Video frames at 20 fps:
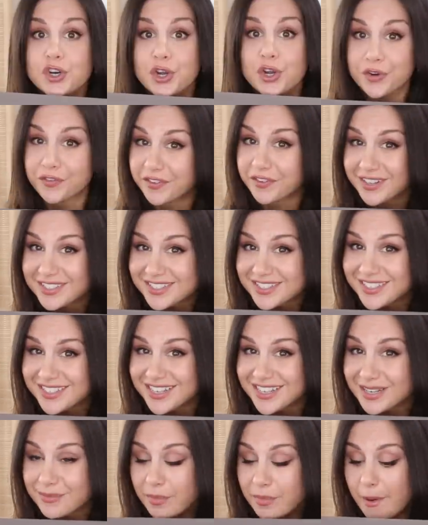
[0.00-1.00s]
No front
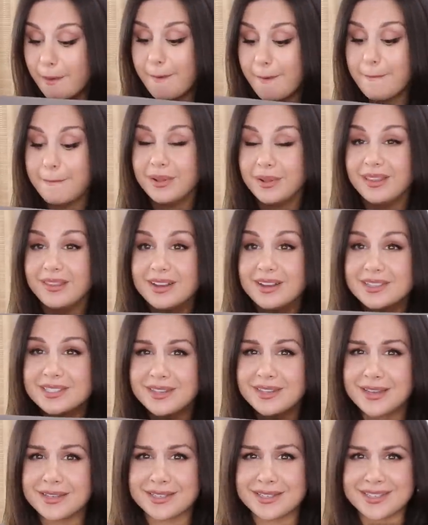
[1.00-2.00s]
seam, plus
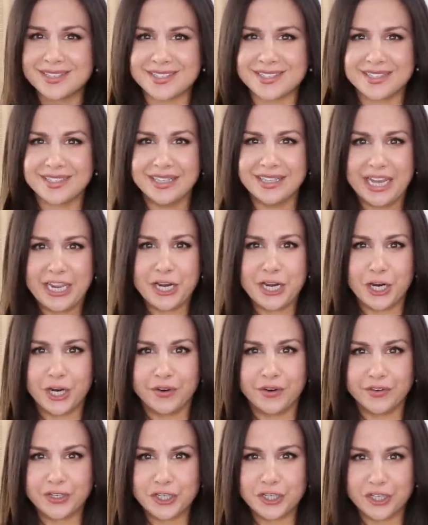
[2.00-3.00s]
that slight
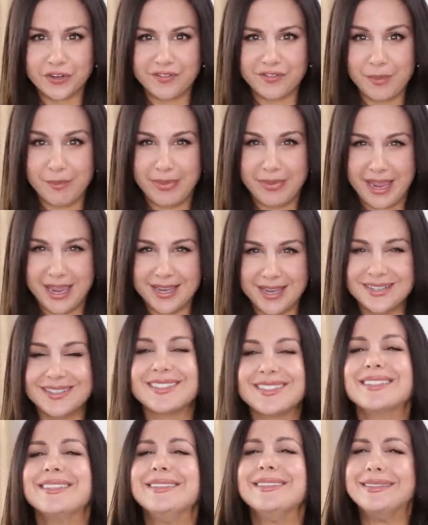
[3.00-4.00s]
curvature of the
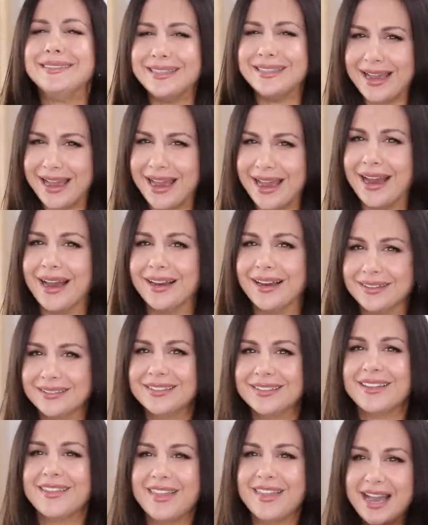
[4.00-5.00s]
band, yeah,
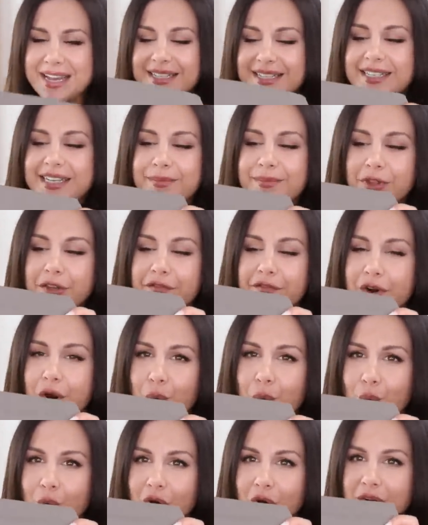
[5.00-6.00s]
that seam in the
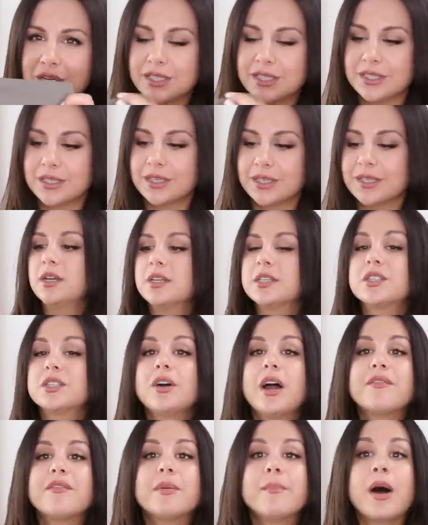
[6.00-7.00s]
front works.
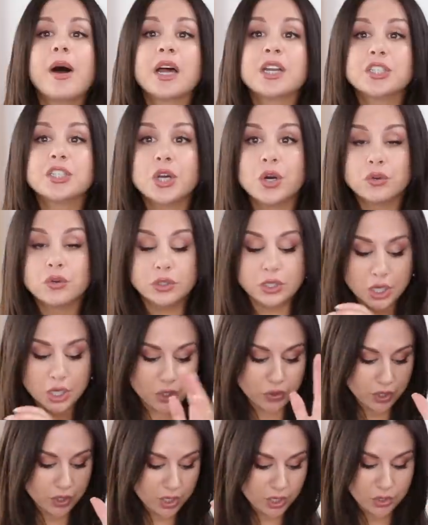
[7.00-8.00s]
Still have the monotone
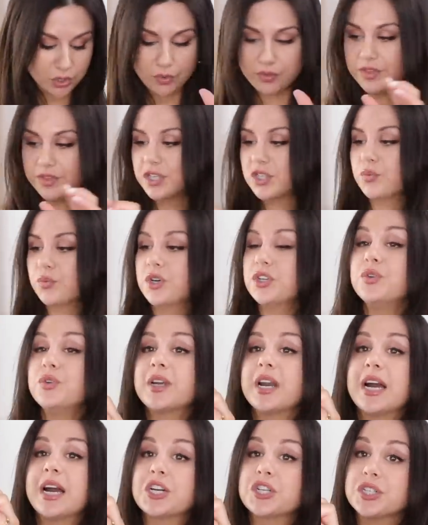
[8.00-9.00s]
logo. This one you
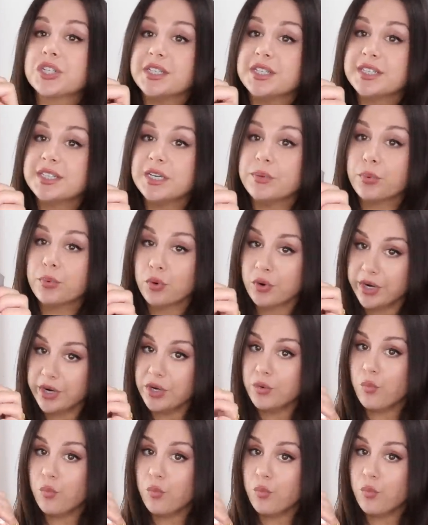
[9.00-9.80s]
can actually see pretty